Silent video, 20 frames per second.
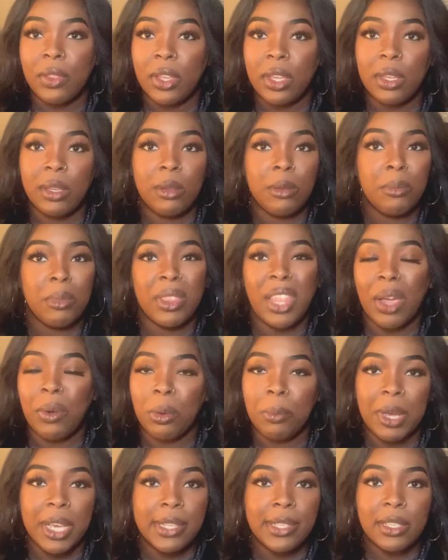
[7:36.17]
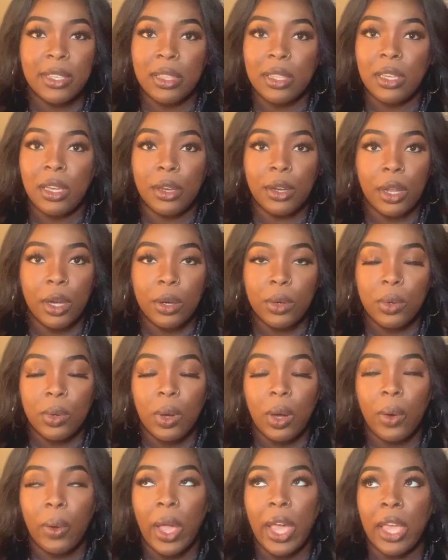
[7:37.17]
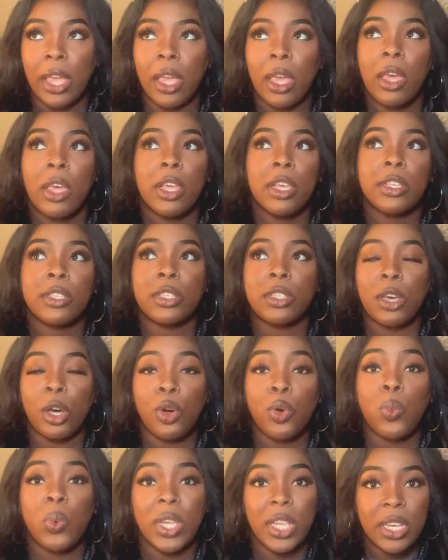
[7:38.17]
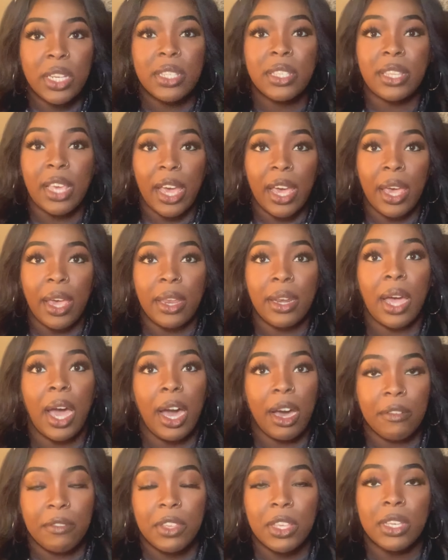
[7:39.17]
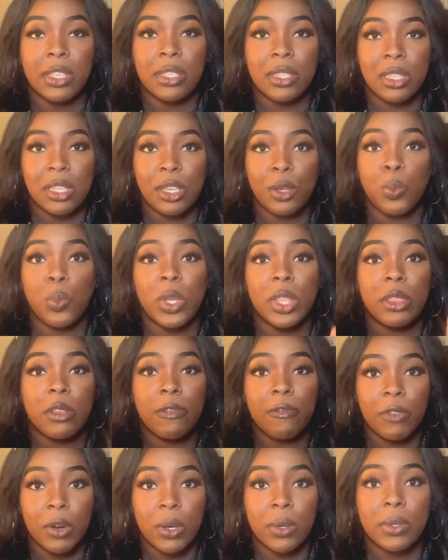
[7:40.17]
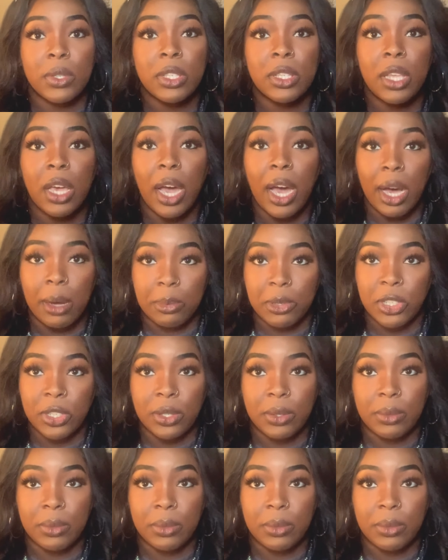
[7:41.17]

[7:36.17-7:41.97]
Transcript: them, they were basically a no, okay? So we decide obviously with the first option.